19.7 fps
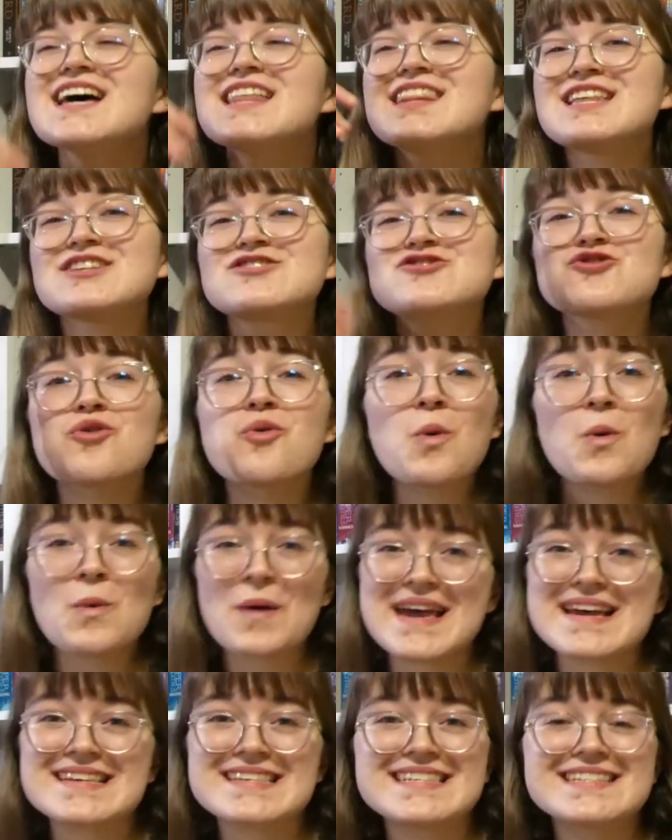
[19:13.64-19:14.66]
the
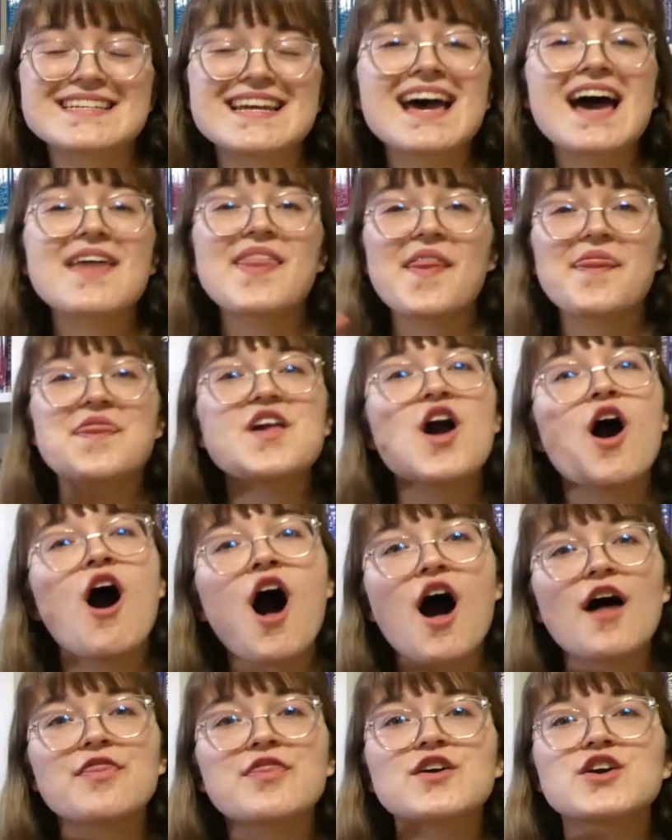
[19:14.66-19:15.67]
twist that the
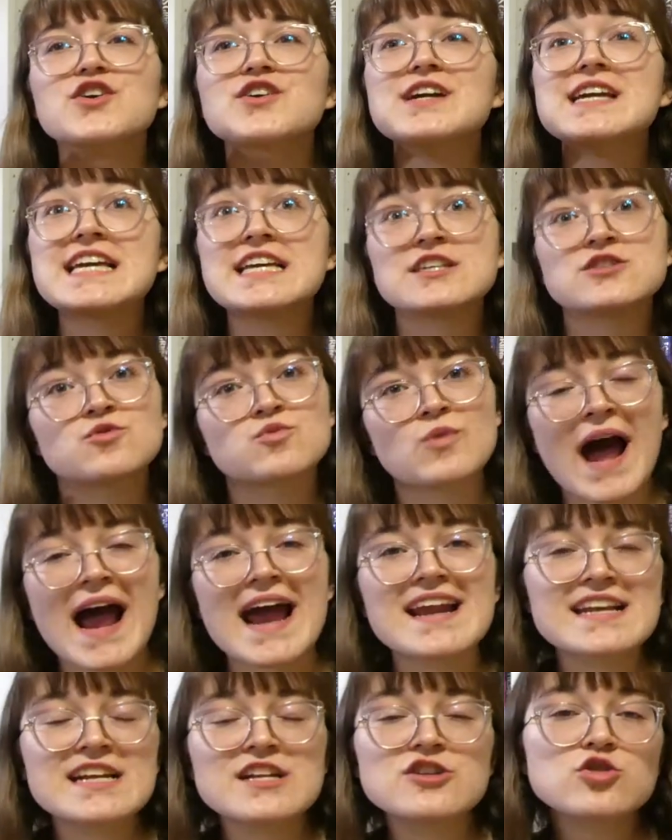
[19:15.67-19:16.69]
author is
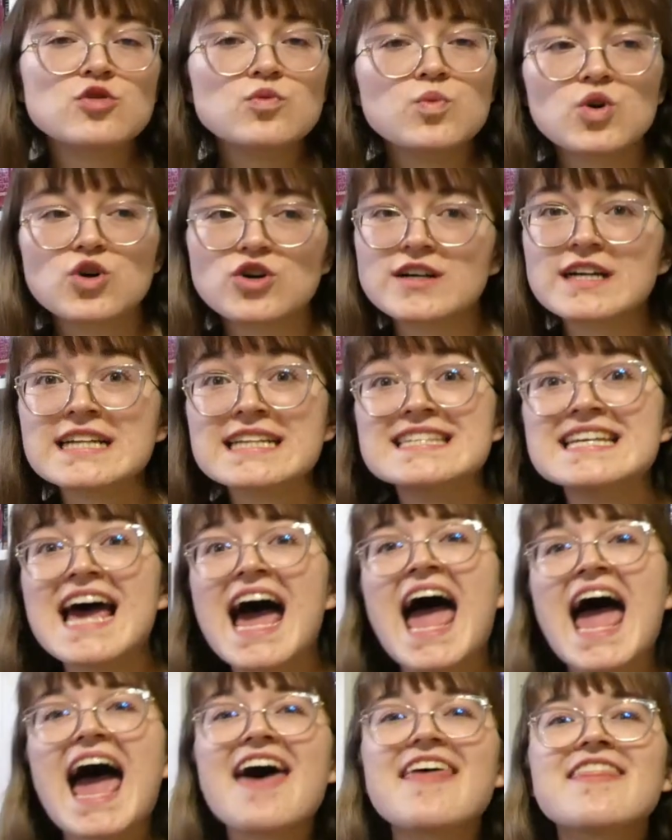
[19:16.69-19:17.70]
writing towards,
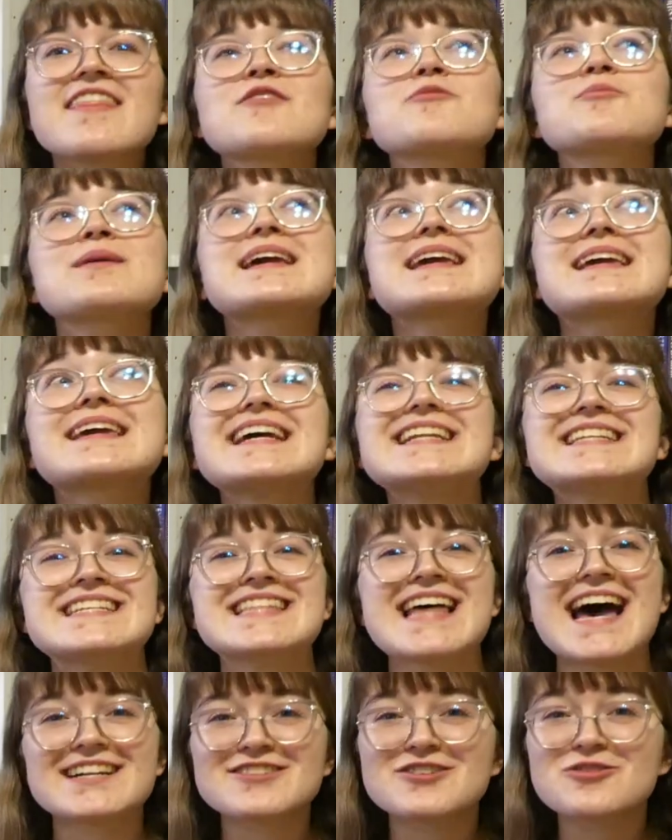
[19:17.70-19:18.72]
and then we get to
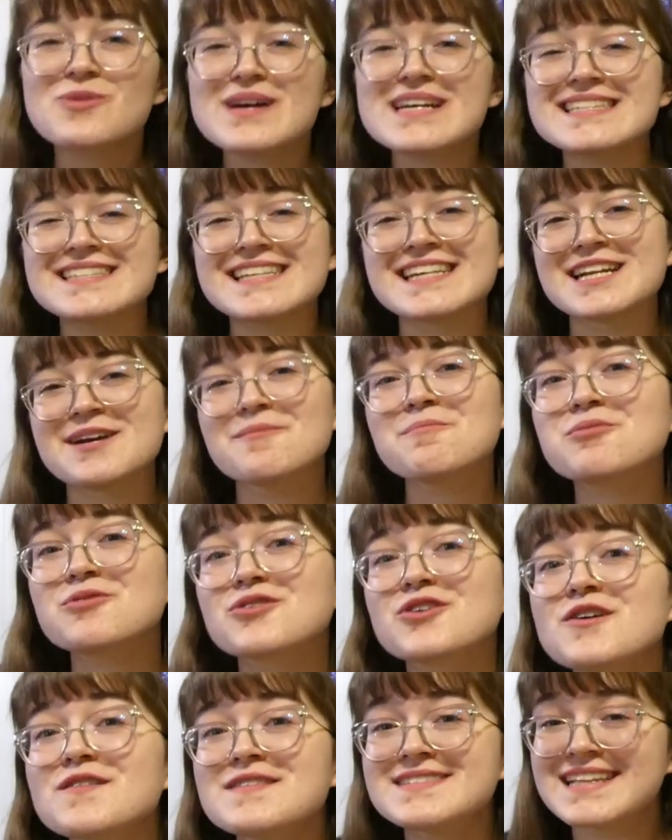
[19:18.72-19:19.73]
that twist and it
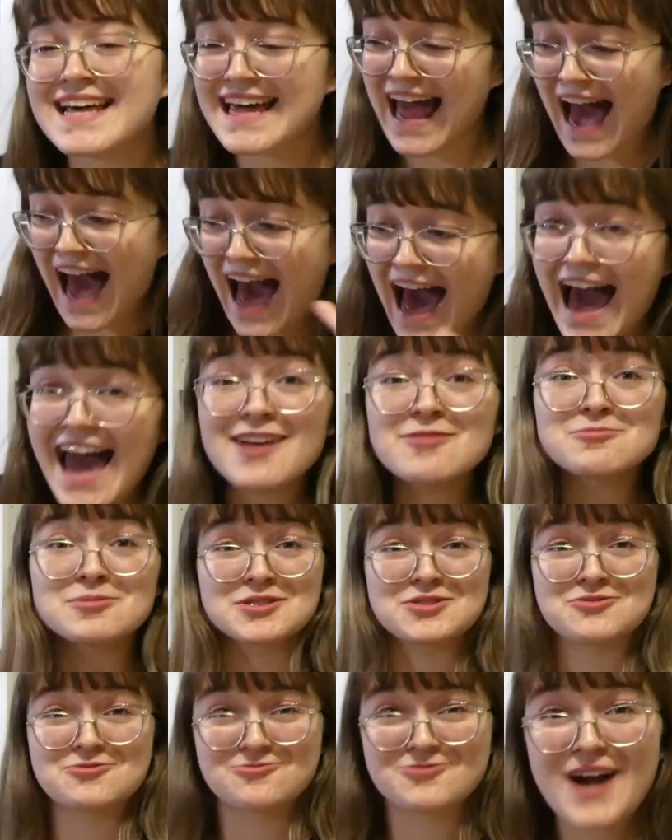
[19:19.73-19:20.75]
proves that I
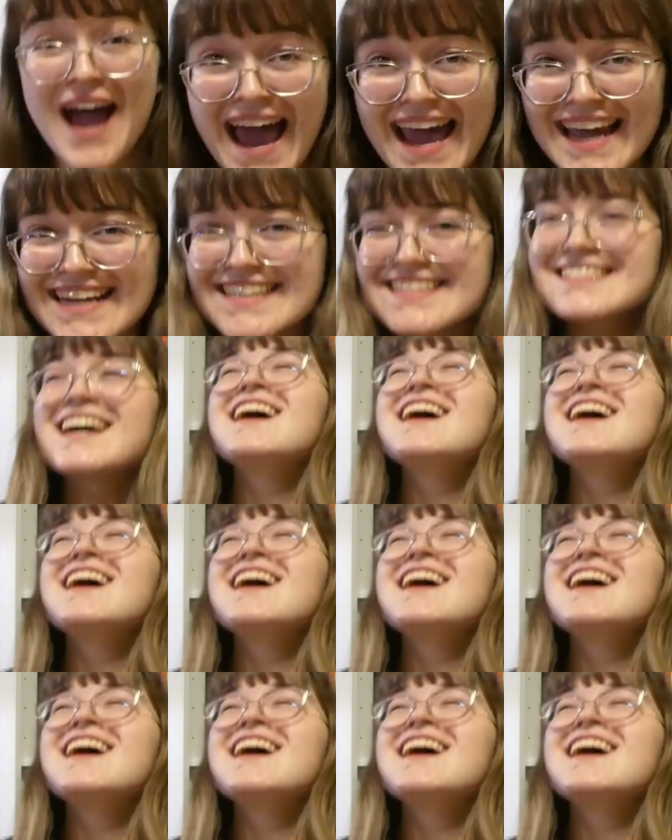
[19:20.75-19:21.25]
was right.